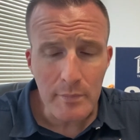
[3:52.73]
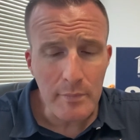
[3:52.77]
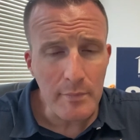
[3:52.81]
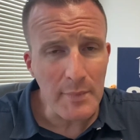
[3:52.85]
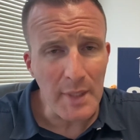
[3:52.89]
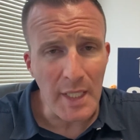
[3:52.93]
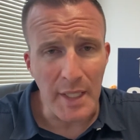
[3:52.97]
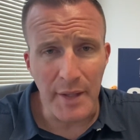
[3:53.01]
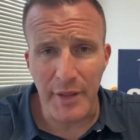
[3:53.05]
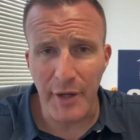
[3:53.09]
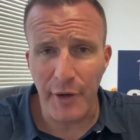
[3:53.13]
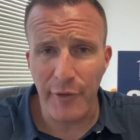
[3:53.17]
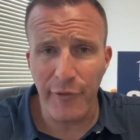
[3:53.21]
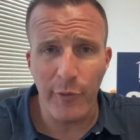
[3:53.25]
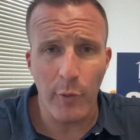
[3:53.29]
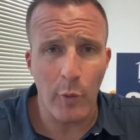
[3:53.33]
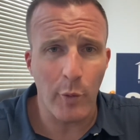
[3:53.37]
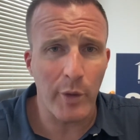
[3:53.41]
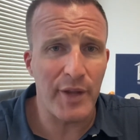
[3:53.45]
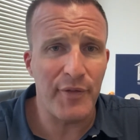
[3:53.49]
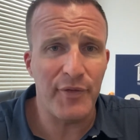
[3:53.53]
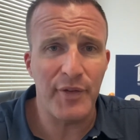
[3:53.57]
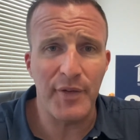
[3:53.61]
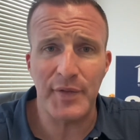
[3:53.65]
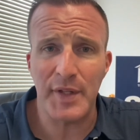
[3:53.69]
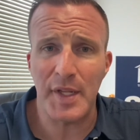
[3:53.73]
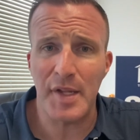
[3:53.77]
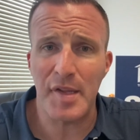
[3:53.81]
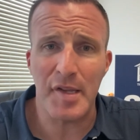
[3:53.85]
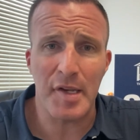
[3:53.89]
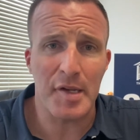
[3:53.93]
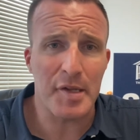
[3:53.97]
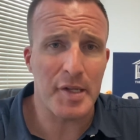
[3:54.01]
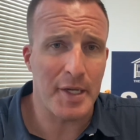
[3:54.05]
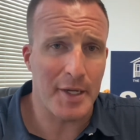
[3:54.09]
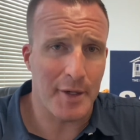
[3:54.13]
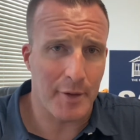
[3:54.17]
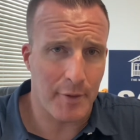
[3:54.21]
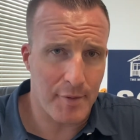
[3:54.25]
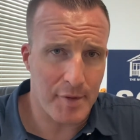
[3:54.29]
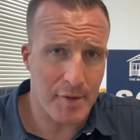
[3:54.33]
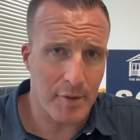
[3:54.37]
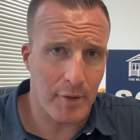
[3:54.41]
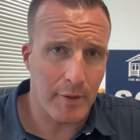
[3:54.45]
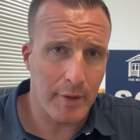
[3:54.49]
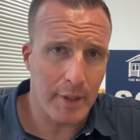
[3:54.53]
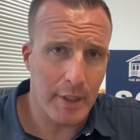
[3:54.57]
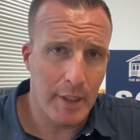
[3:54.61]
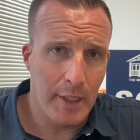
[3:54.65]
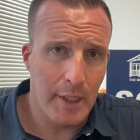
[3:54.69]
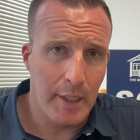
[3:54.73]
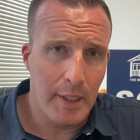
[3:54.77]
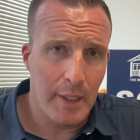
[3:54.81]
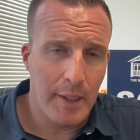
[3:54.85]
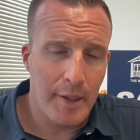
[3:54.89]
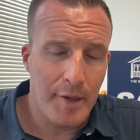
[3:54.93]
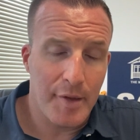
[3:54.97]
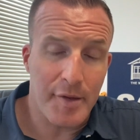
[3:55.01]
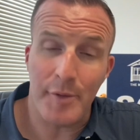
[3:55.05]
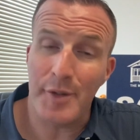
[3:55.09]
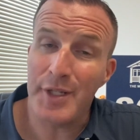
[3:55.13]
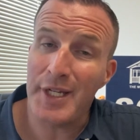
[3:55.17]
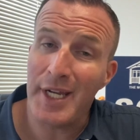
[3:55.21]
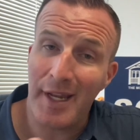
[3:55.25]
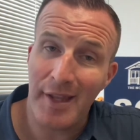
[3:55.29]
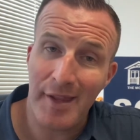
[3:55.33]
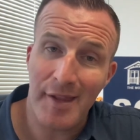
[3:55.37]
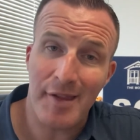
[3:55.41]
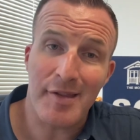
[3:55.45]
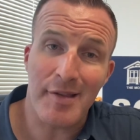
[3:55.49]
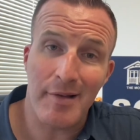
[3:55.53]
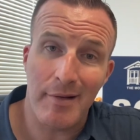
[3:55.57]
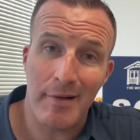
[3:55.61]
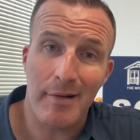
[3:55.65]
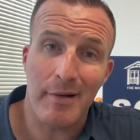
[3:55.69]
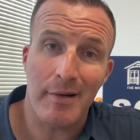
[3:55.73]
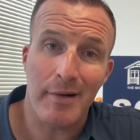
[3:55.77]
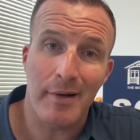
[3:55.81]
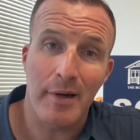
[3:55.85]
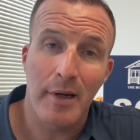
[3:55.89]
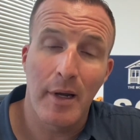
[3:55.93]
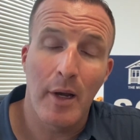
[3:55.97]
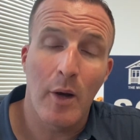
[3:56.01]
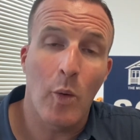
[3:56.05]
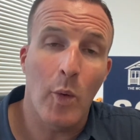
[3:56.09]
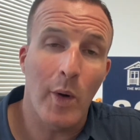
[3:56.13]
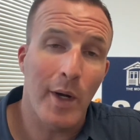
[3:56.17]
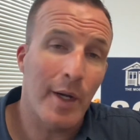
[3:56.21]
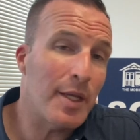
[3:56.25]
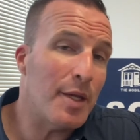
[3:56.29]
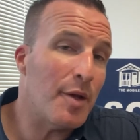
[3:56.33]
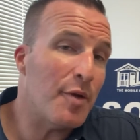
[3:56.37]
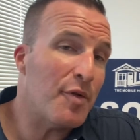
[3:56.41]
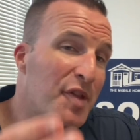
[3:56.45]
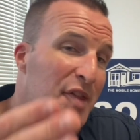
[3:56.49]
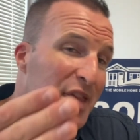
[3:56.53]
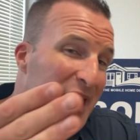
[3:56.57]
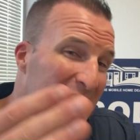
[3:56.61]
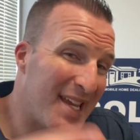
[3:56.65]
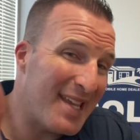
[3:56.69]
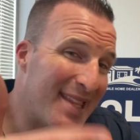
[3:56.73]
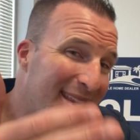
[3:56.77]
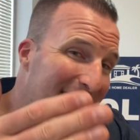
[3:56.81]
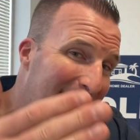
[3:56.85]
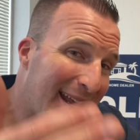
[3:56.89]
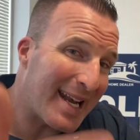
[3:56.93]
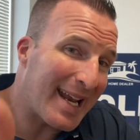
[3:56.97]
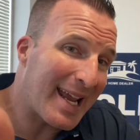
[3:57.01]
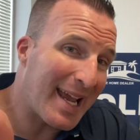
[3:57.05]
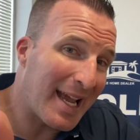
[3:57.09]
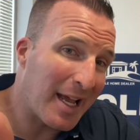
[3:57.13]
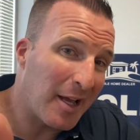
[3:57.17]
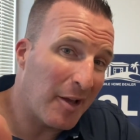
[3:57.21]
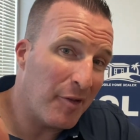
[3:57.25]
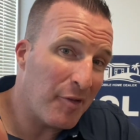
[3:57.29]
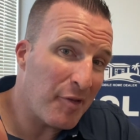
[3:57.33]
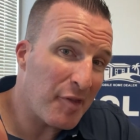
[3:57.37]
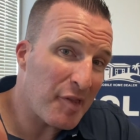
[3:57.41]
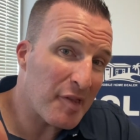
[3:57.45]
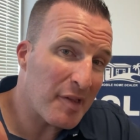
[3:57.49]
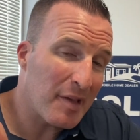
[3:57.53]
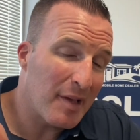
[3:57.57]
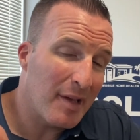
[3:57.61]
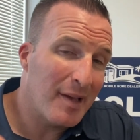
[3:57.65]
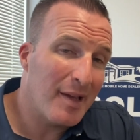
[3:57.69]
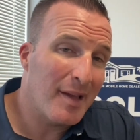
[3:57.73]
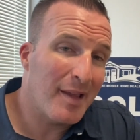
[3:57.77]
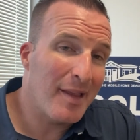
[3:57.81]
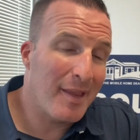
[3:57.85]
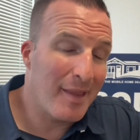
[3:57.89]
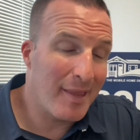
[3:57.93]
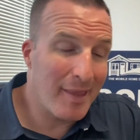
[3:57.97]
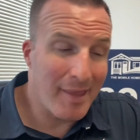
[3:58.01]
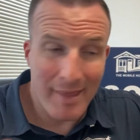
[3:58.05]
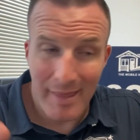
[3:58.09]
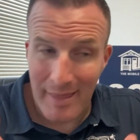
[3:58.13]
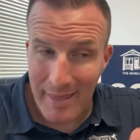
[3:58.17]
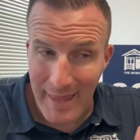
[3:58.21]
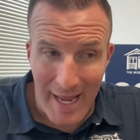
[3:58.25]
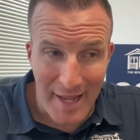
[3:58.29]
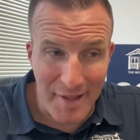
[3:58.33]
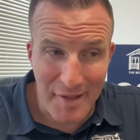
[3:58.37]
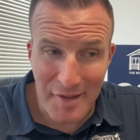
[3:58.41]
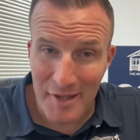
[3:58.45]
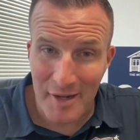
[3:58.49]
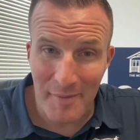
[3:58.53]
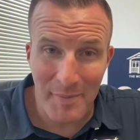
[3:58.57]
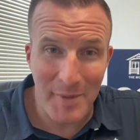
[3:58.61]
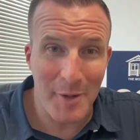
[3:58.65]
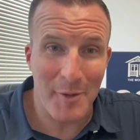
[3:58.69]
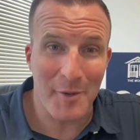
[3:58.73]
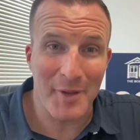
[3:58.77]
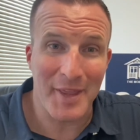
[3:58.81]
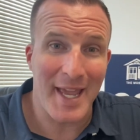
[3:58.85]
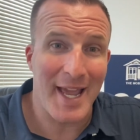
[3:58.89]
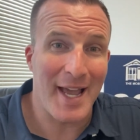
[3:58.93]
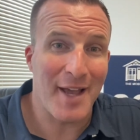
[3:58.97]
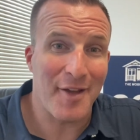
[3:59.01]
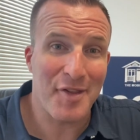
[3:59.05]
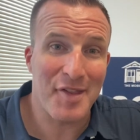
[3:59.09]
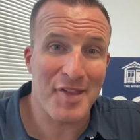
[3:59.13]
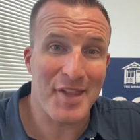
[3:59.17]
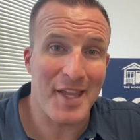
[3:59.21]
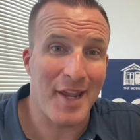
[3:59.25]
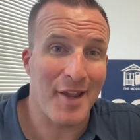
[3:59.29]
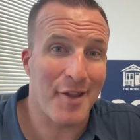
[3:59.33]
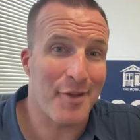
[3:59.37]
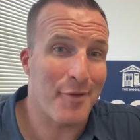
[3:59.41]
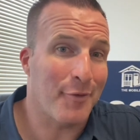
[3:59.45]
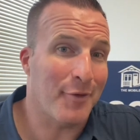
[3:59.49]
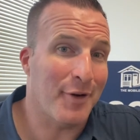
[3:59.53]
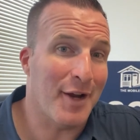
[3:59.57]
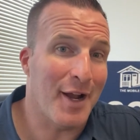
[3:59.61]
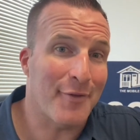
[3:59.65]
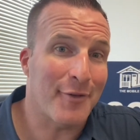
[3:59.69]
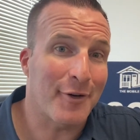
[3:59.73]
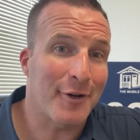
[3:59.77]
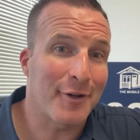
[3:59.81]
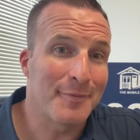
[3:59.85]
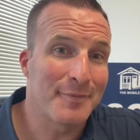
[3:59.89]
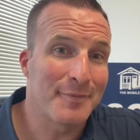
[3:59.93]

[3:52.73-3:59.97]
they're 40, 50, 60 years old. So chances are, where you see that house, that's gonna be where the house stays forever,